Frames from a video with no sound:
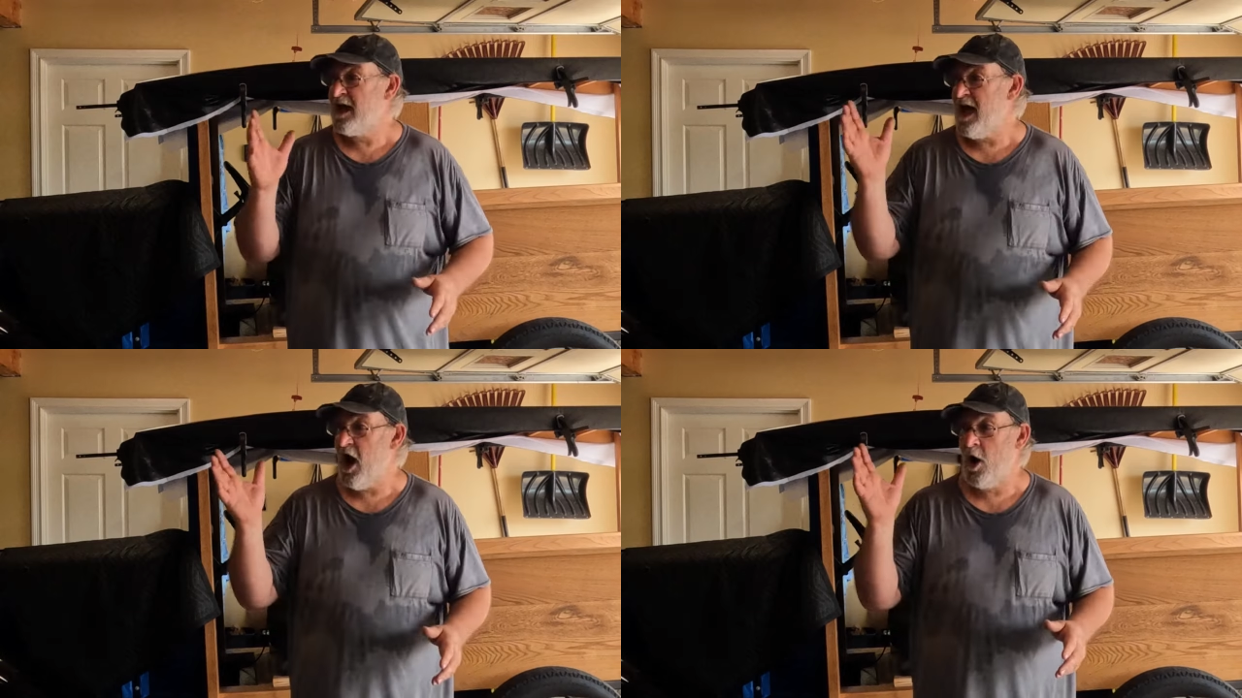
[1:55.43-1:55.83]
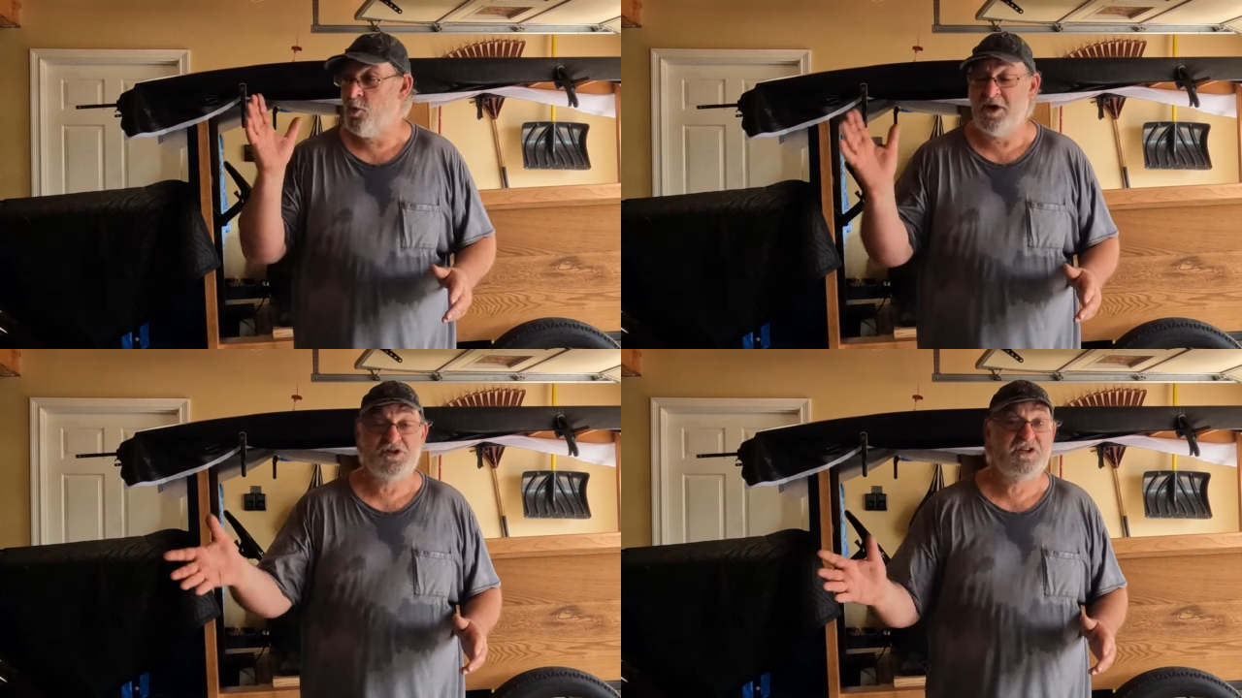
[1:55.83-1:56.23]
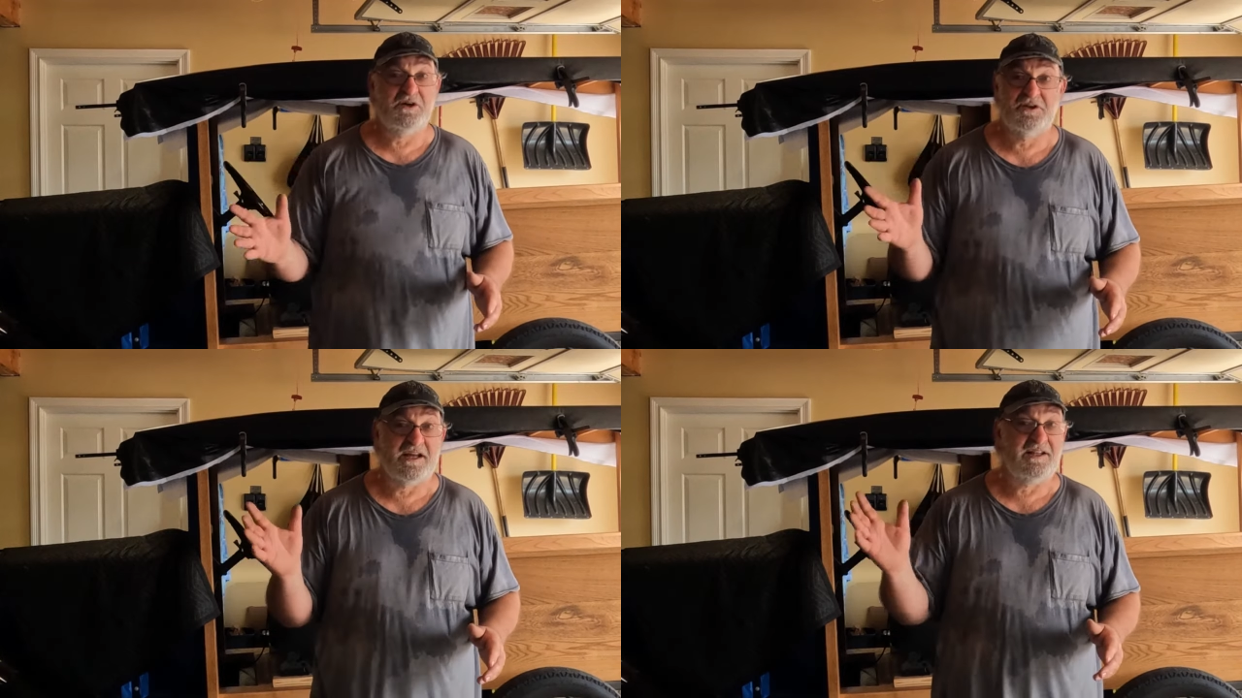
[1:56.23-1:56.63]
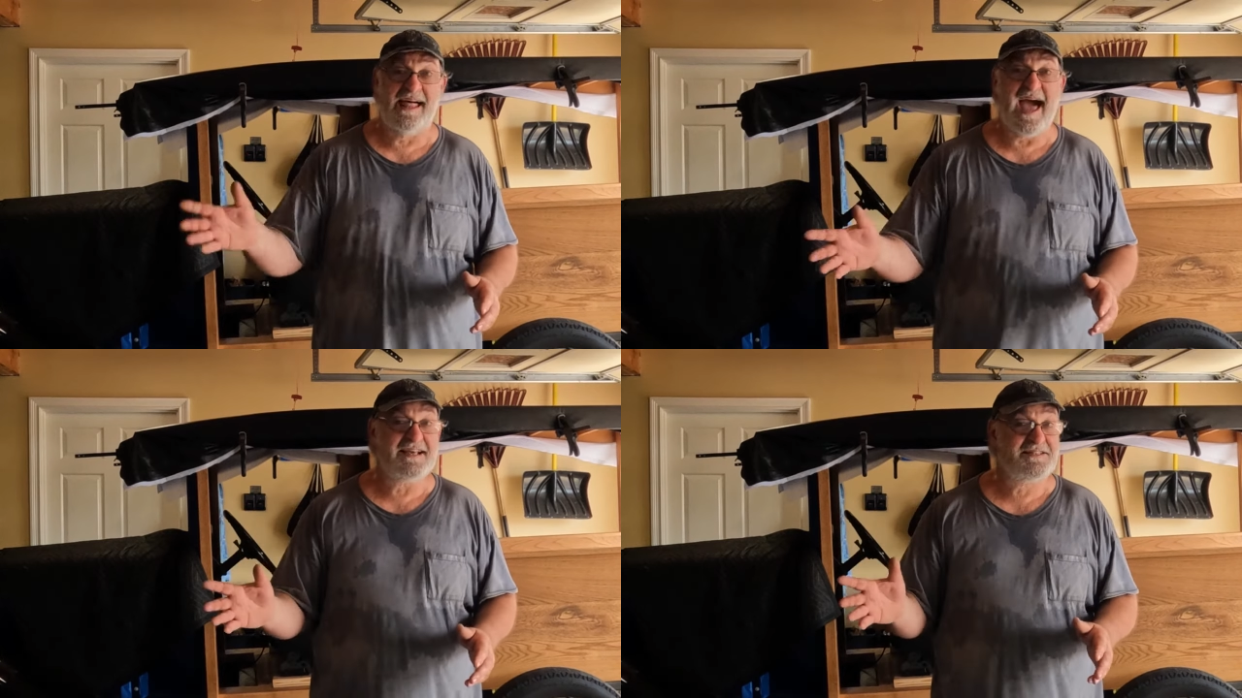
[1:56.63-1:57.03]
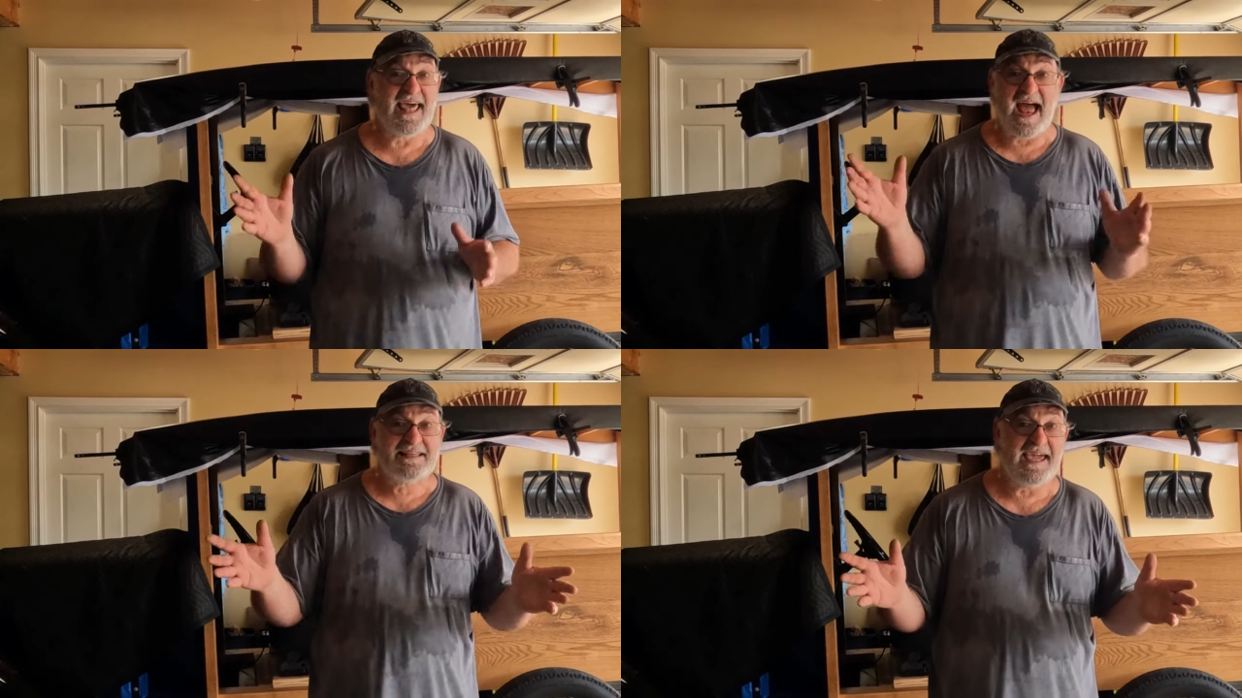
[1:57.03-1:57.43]
Got our windshield and glass,
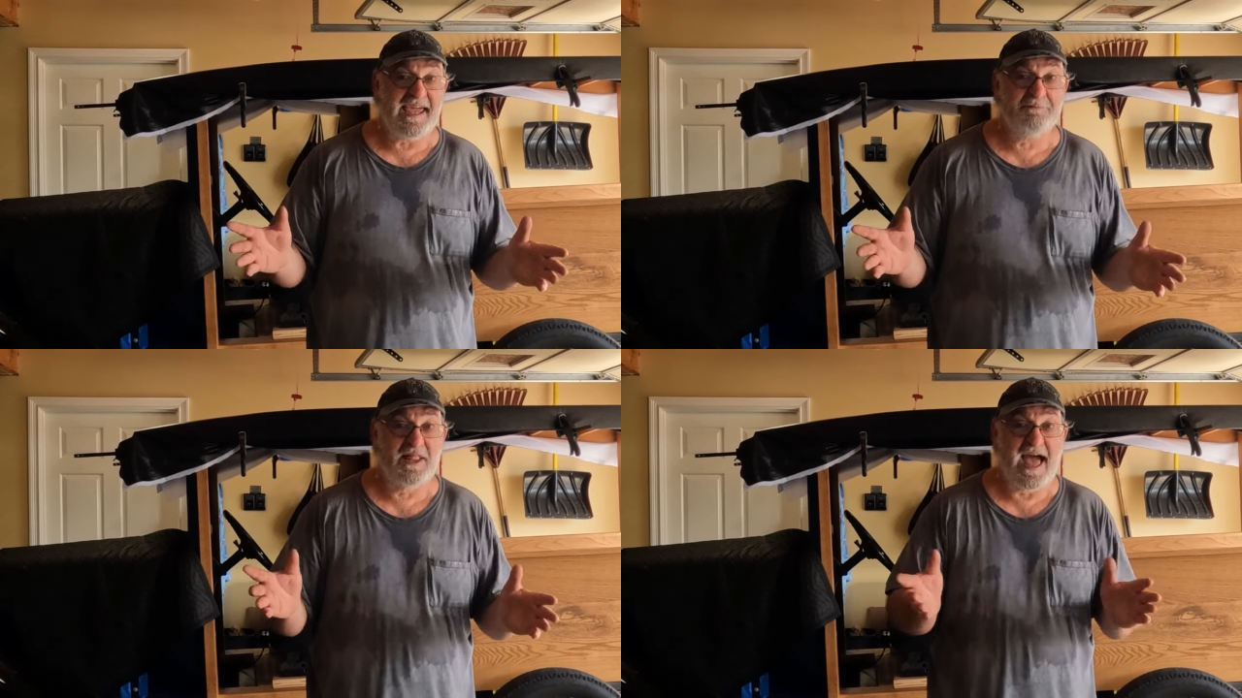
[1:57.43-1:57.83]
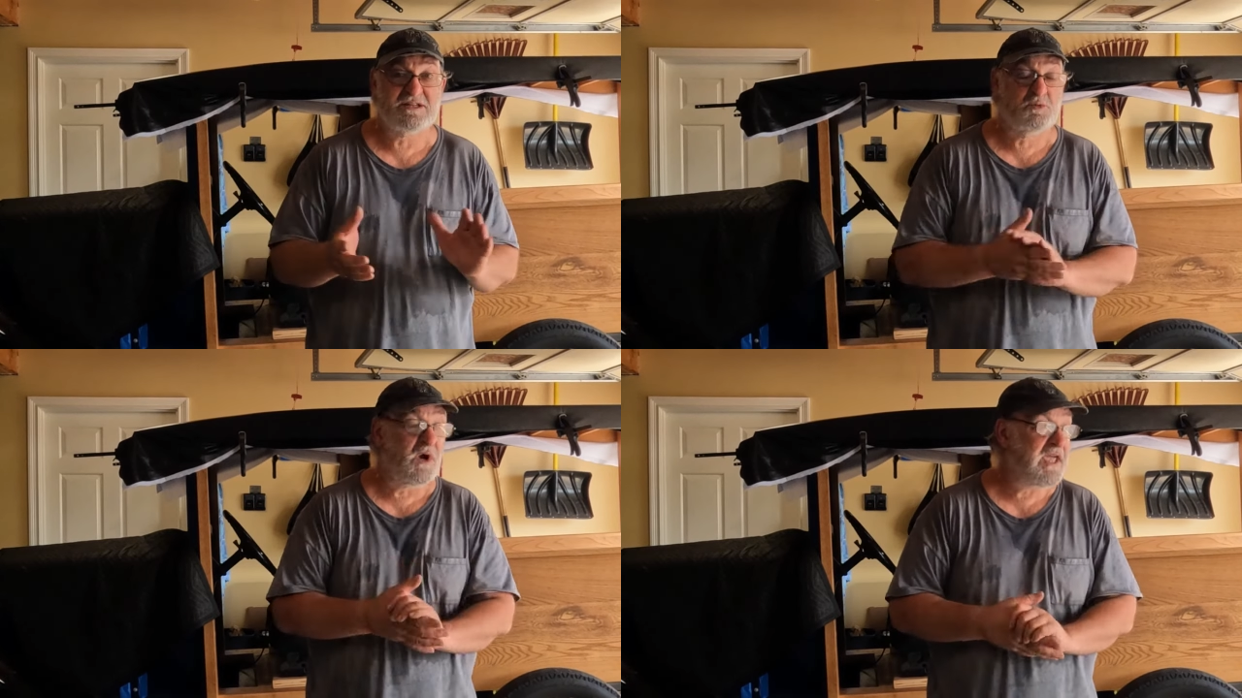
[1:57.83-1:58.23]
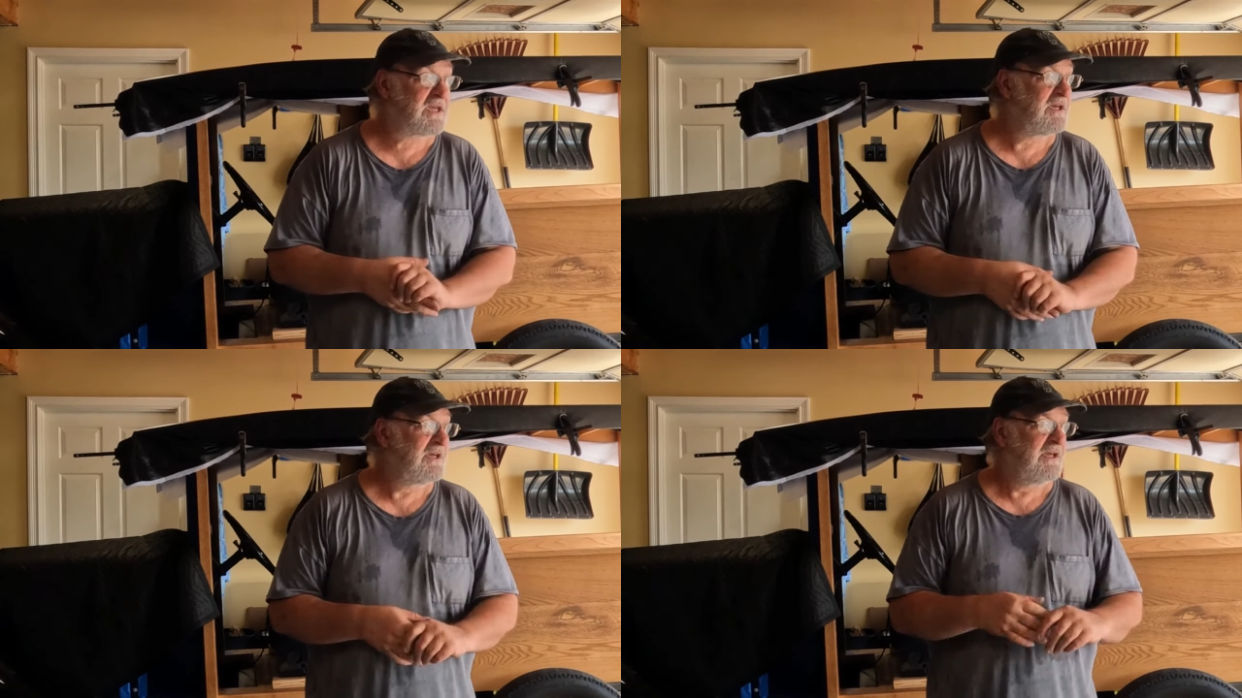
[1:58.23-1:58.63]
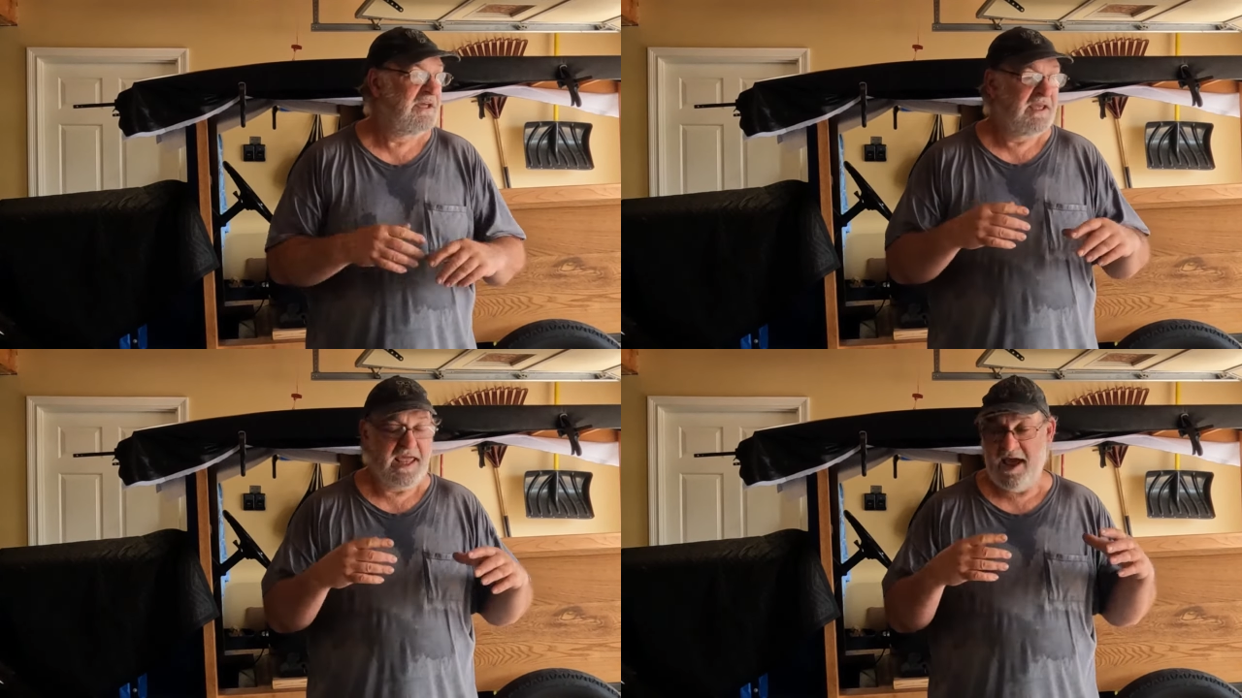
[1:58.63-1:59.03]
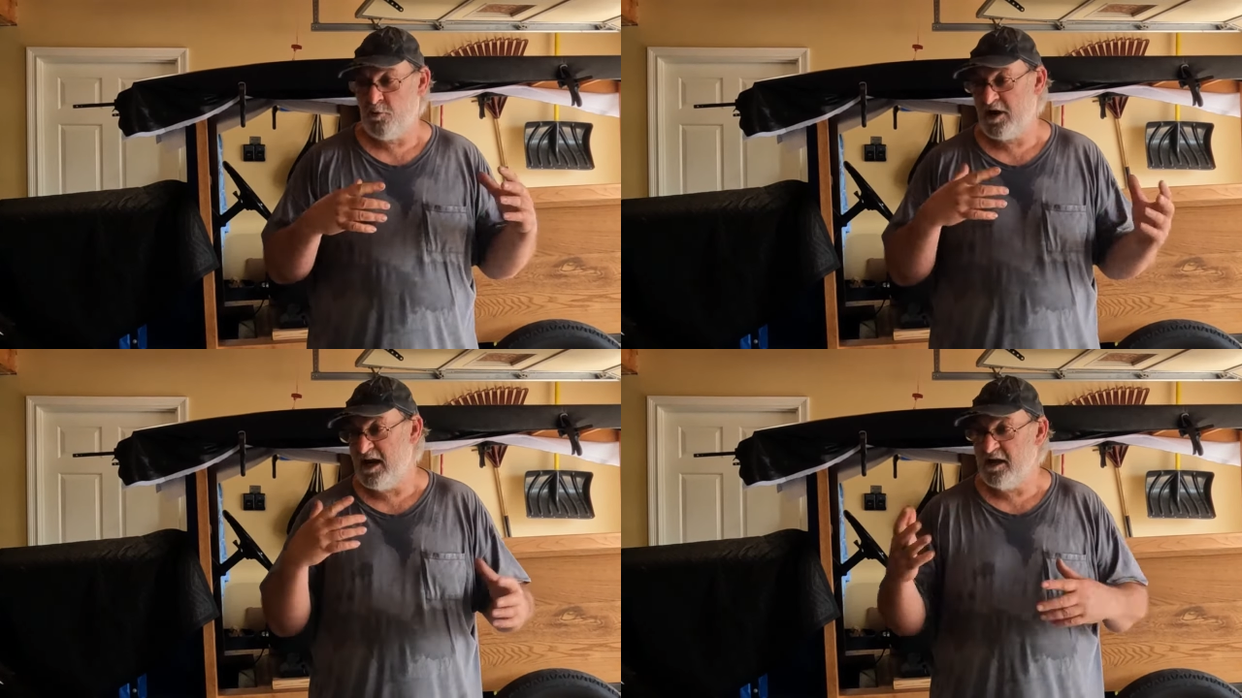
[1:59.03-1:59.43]
that came last week,
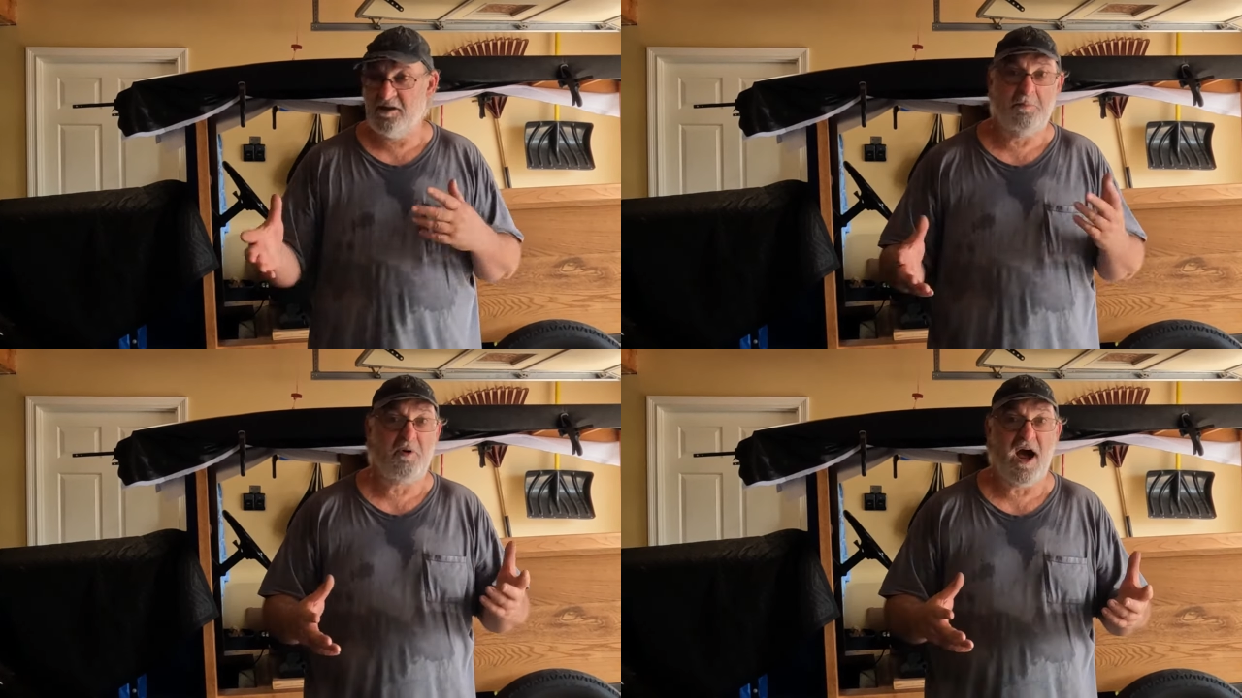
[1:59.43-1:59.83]
and we're getting in the